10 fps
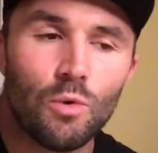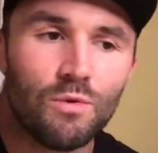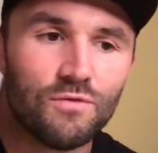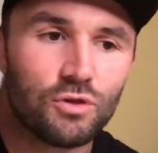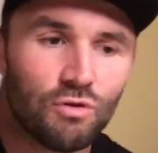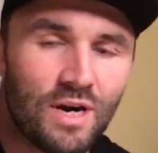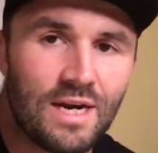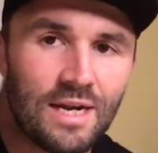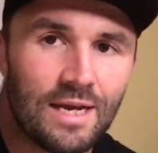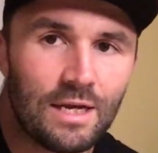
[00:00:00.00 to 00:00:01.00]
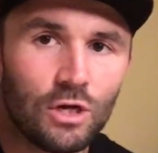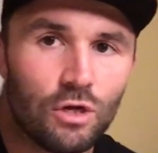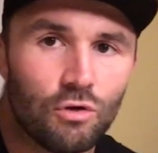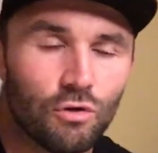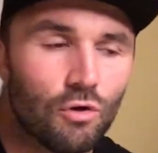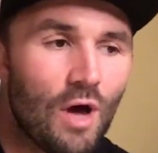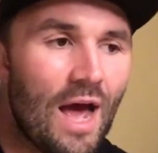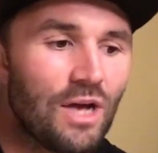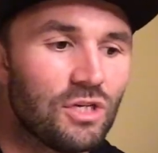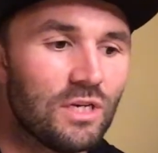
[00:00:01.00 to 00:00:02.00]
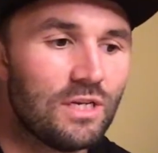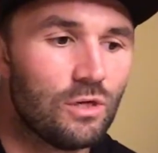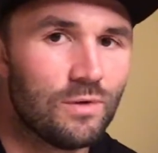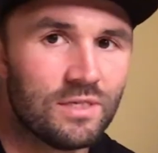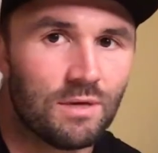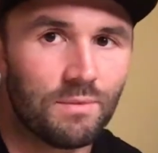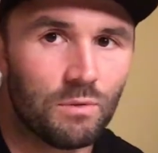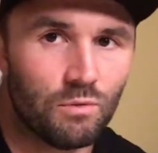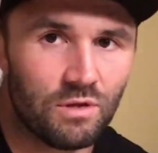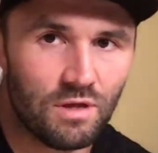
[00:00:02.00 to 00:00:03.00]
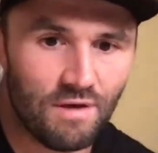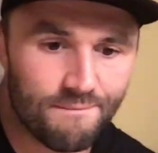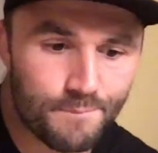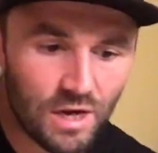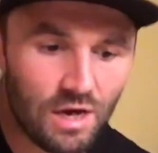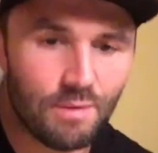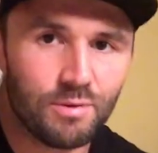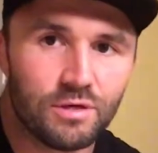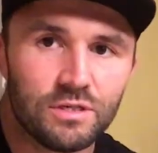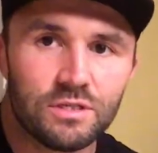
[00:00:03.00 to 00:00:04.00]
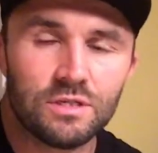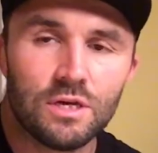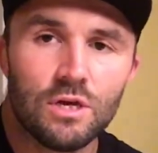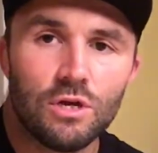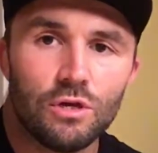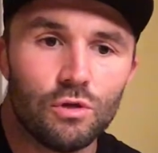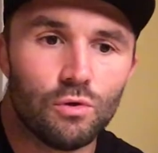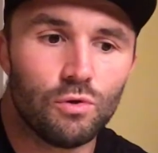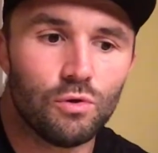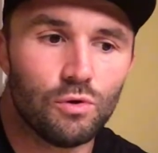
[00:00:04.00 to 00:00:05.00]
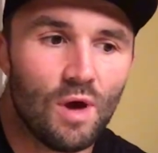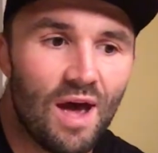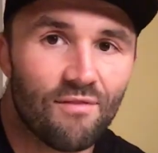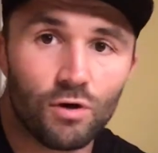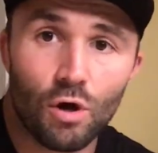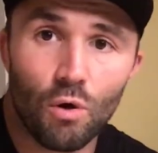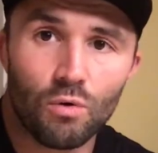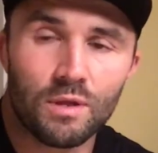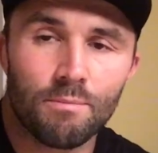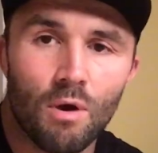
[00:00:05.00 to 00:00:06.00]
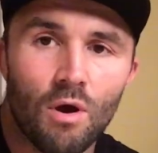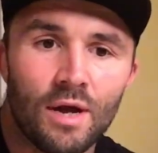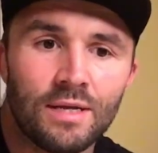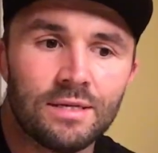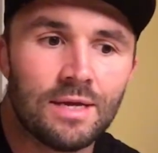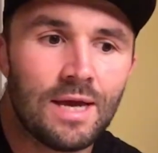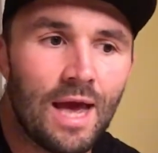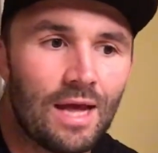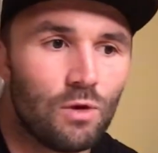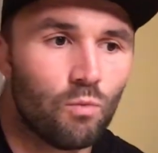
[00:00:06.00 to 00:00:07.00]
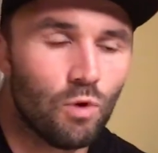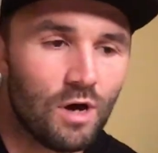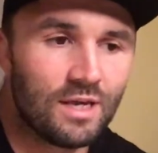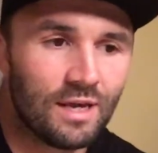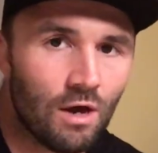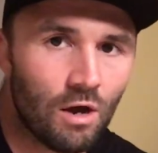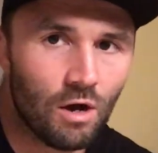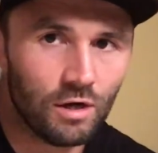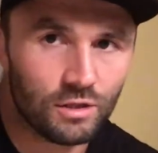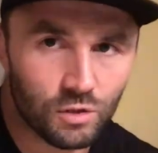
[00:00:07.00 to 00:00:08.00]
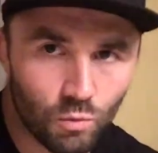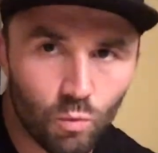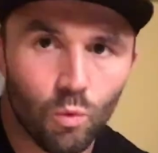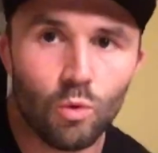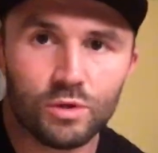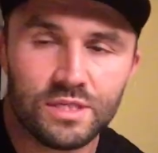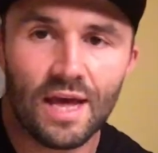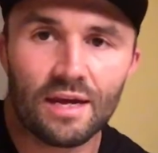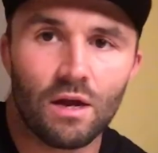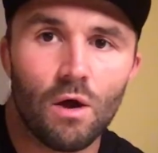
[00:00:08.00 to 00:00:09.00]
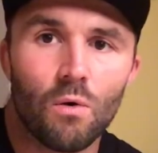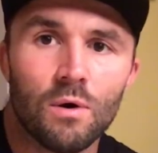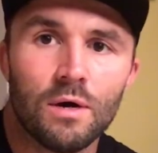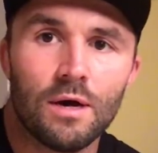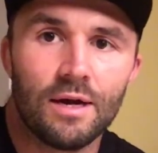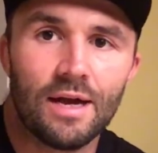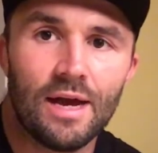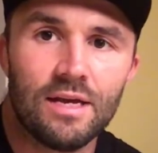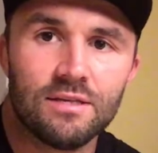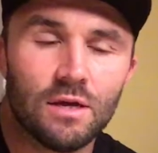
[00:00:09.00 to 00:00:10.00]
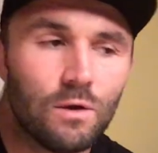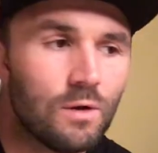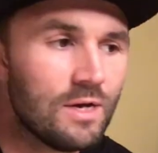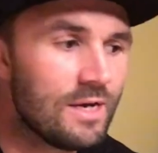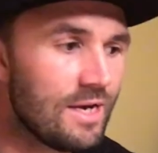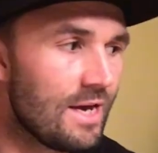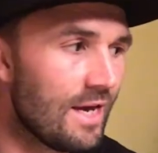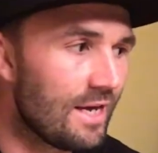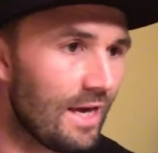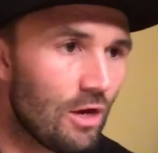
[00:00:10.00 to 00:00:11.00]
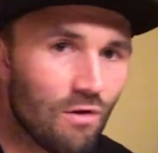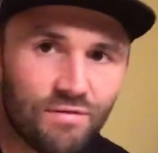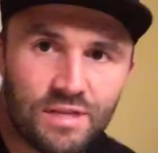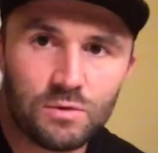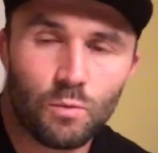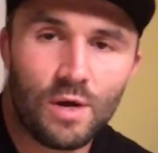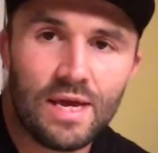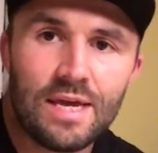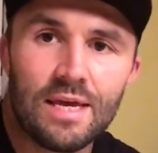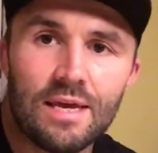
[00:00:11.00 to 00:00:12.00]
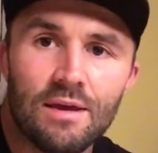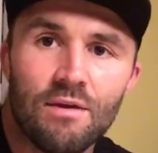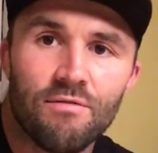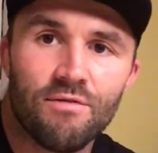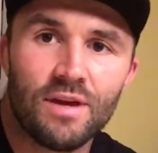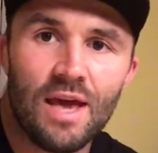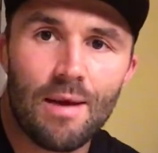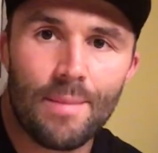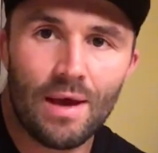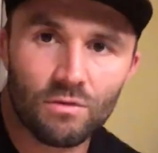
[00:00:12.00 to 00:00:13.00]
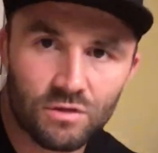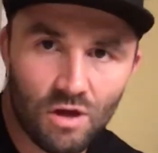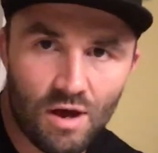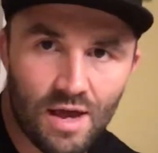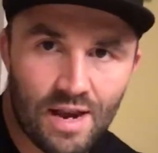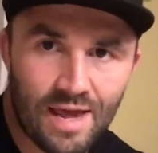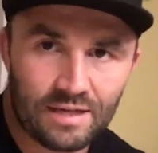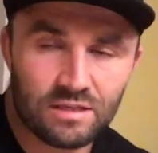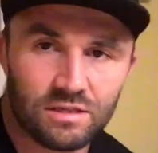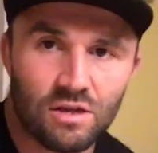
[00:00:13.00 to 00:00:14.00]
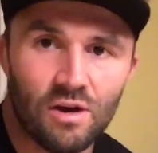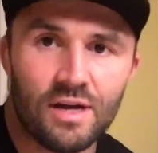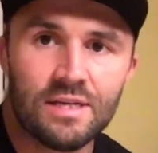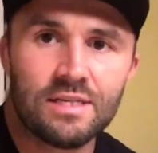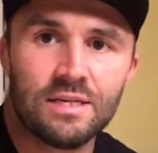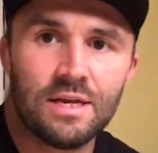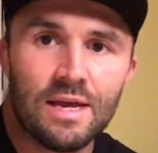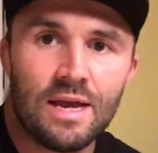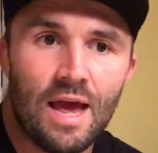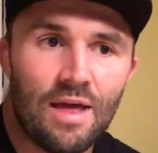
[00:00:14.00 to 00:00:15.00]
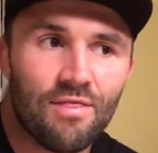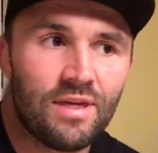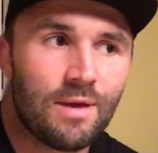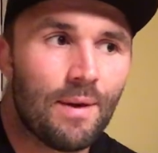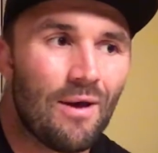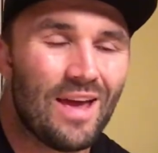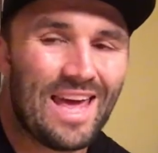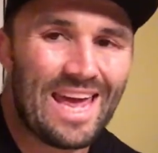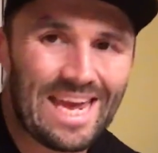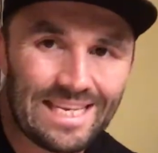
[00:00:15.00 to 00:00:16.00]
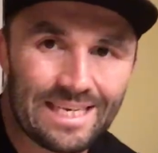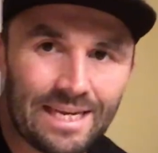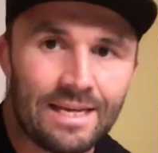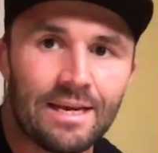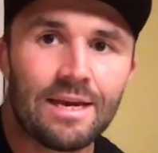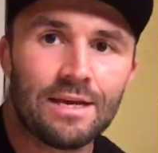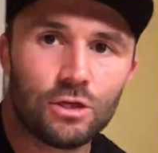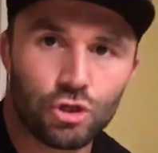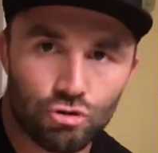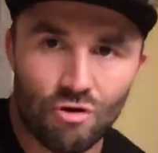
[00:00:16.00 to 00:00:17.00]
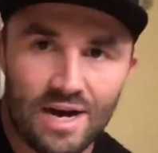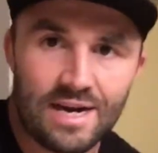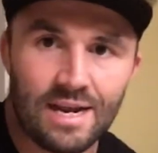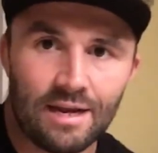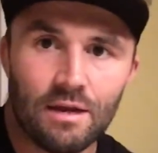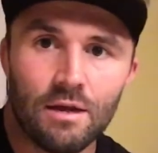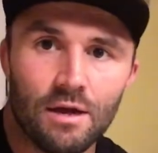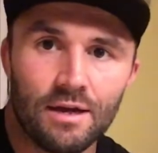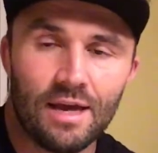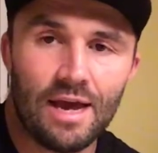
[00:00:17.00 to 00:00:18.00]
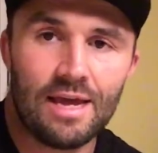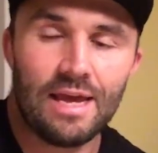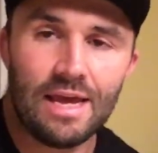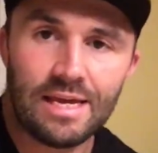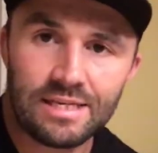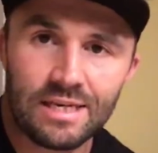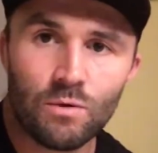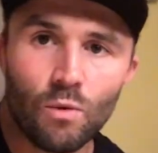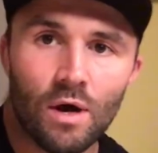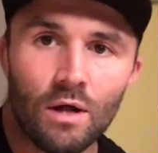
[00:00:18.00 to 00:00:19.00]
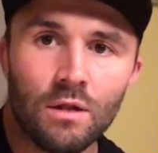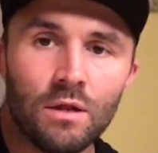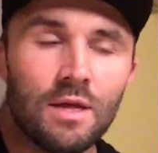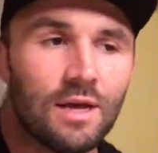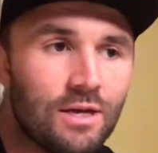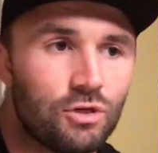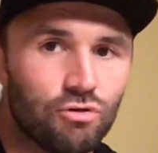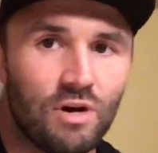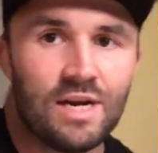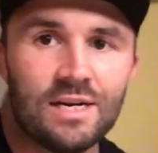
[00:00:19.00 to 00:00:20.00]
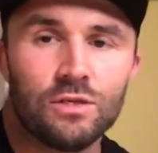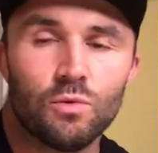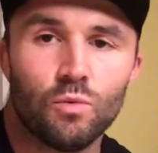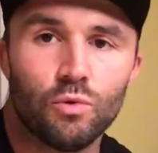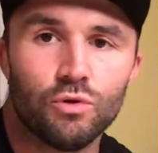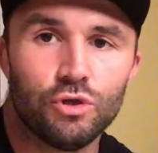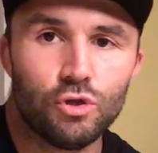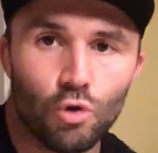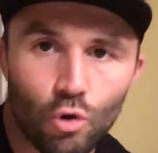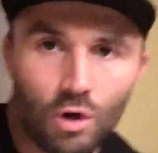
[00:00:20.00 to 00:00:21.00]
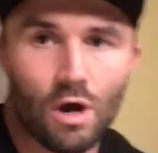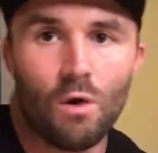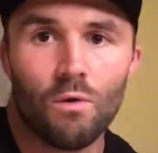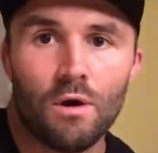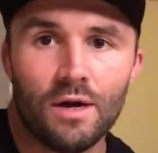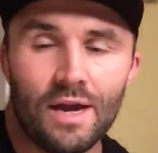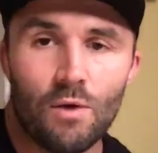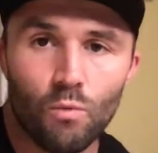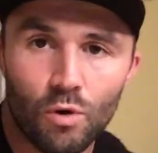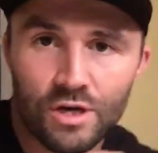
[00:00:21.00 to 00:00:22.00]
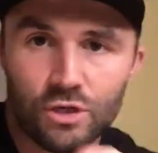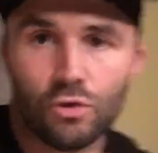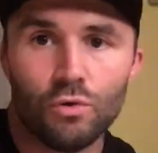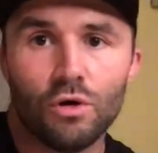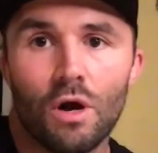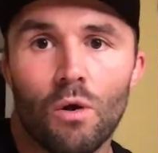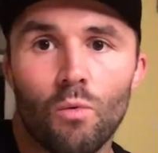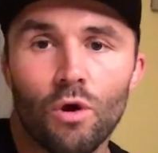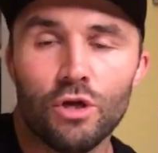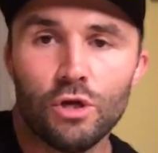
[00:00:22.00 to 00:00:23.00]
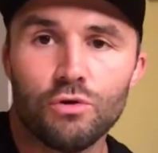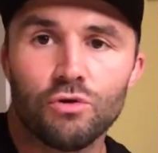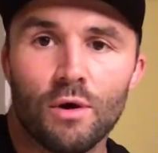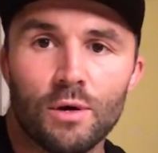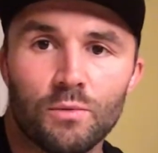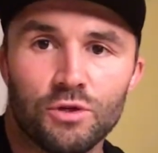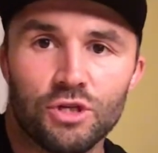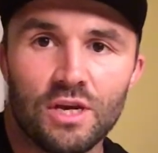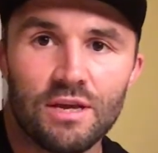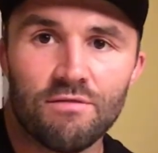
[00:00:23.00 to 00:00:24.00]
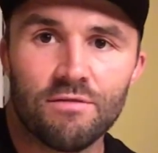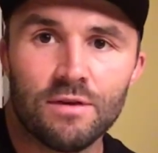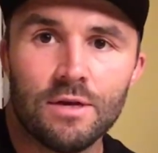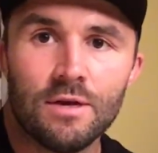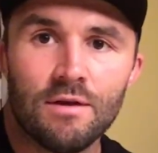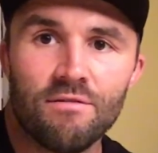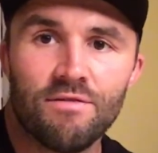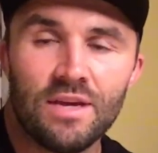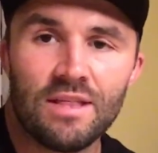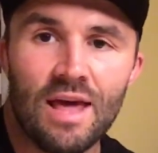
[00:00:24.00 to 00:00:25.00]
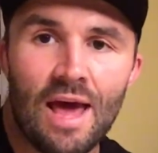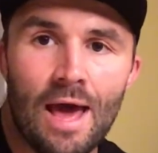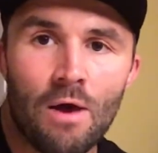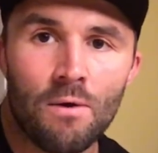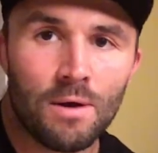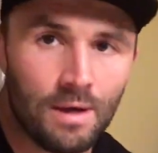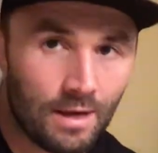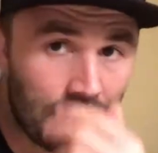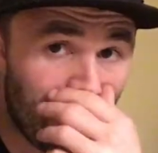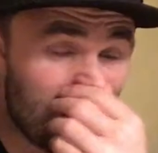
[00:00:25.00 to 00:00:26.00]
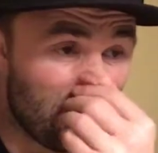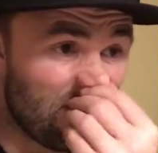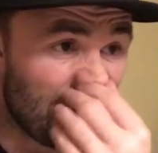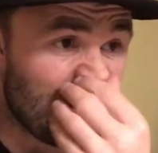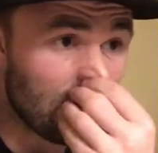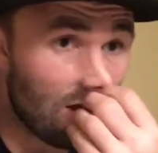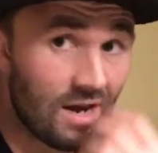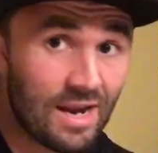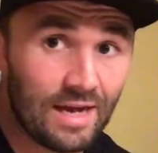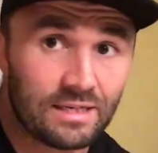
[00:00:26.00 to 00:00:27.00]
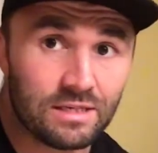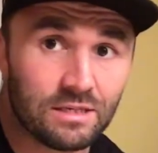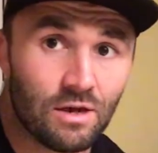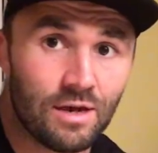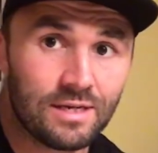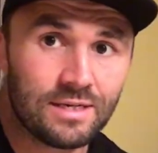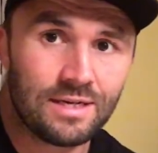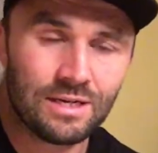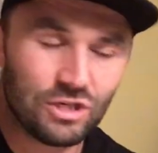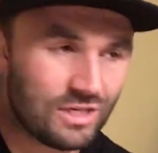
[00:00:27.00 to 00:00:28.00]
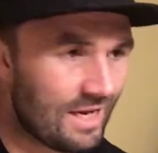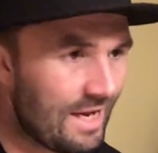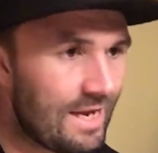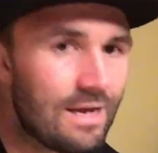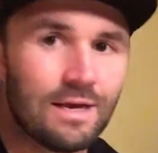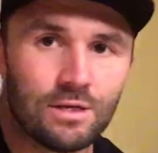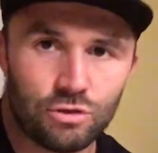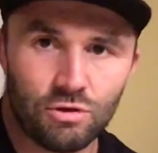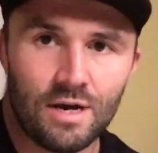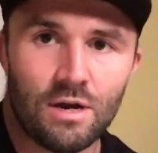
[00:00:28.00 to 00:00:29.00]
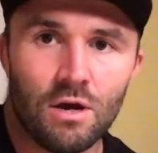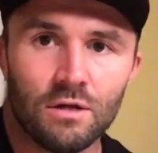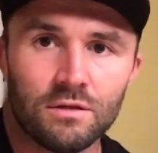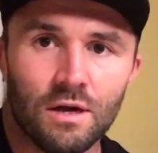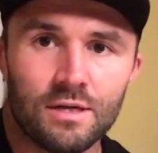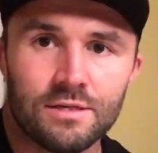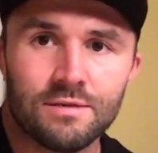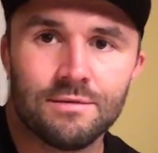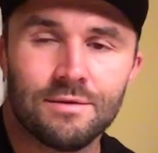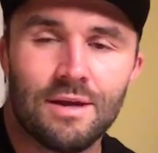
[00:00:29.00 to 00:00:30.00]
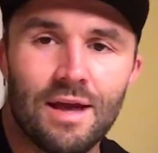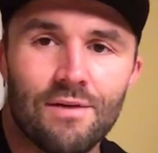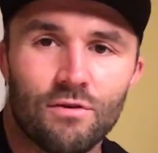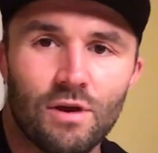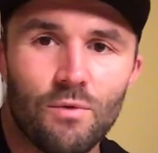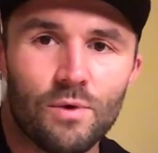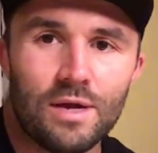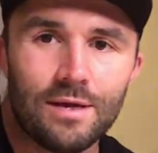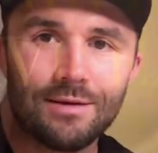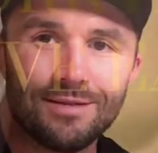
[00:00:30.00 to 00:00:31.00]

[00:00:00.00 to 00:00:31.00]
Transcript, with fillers: With training, you're actually doing something with a purpose, you, you have a goal in mind and you're working hard towards that goal. Okay, so kick off this week, forget about diet and exercise, and think about eating and training. Okay, eating well and training towards your goal. Okay, what is your goal? What are you trying to achieve? Figure that out. Okay, forget diet and exercise and just eat and train hard, guys. Have a great week.